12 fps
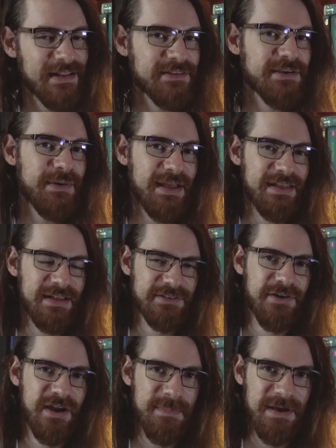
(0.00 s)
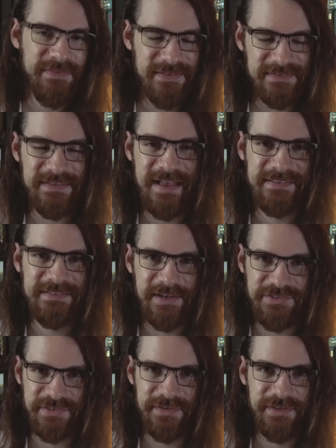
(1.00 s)
Now let's go ahead and talk about this last
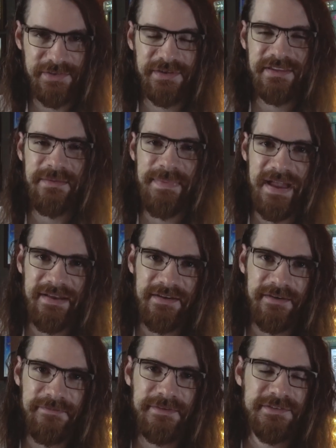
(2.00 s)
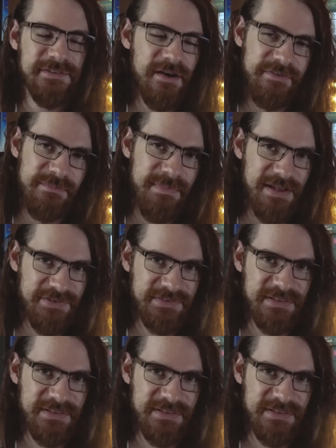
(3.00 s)
section, the good and the bad of soft magic